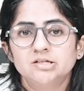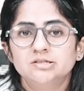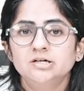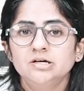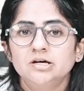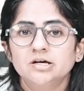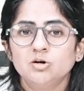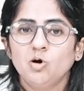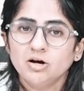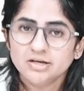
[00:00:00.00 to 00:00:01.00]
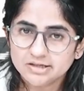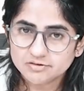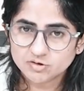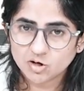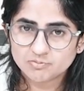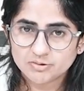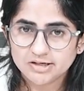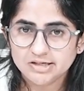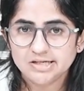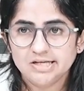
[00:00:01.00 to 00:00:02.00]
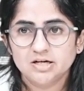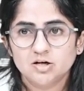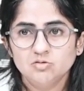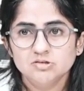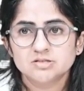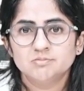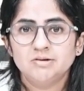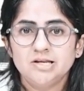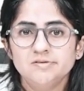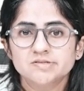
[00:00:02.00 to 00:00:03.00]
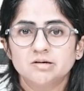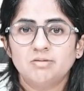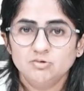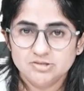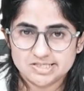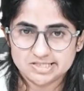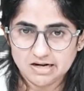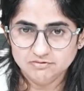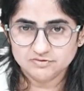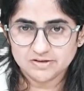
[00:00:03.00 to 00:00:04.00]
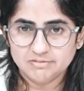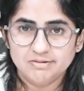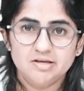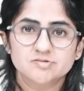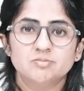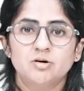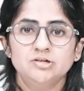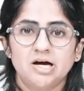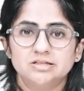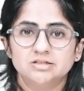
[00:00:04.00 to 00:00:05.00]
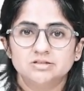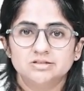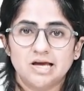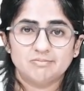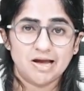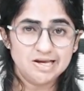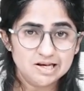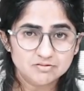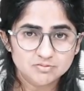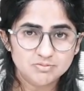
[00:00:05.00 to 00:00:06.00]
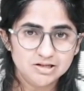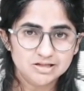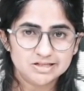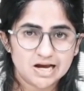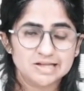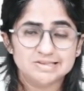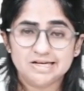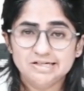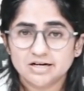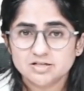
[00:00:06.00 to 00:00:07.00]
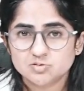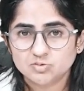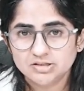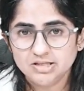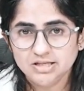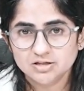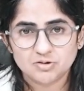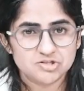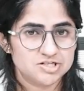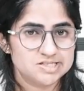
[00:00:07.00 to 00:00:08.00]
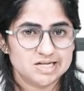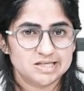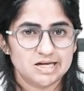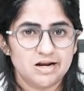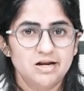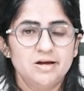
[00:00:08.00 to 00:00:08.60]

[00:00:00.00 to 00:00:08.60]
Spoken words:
The cognitive component includes beliefs about self and beliefs about other. Am I lovable? Are they trustworthy? Questions like that.